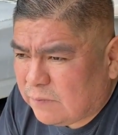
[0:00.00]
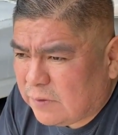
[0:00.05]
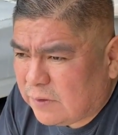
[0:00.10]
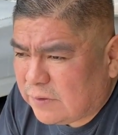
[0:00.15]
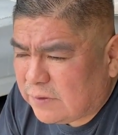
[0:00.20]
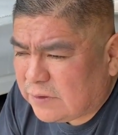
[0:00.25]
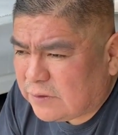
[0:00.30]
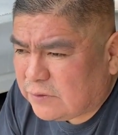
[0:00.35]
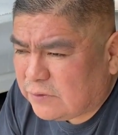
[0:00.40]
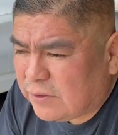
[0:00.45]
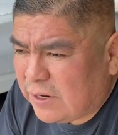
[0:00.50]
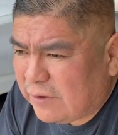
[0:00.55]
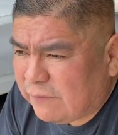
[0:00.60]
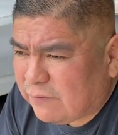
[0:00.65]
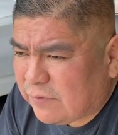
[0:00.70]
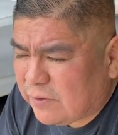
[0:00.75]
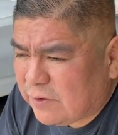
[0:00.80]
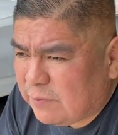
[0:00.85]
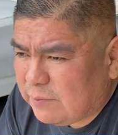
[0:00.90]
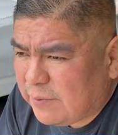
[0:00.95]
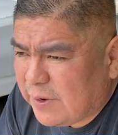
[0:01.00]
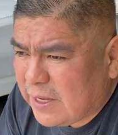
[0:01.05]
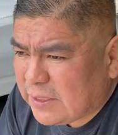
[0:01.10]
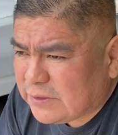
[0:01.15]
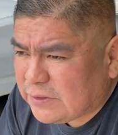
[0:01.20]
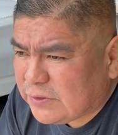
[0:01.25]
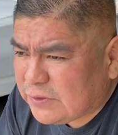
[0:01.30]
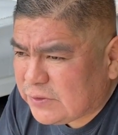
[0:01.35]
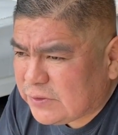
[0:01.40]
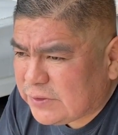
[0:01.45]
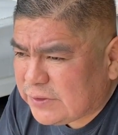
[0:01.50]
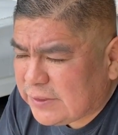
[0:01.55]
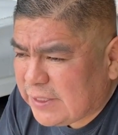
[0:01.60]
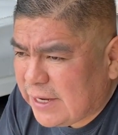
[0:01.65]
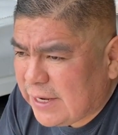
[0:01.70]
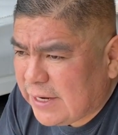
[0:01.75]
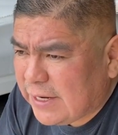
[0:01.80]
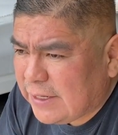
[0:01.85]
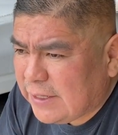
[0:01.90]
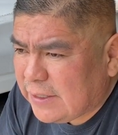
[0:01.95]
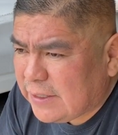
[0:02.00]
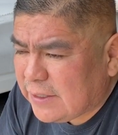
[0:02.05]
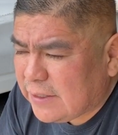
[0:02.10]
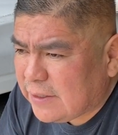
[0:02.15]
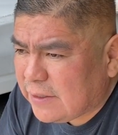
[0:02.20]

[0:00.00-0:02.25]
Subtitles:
on the driver and passenger side,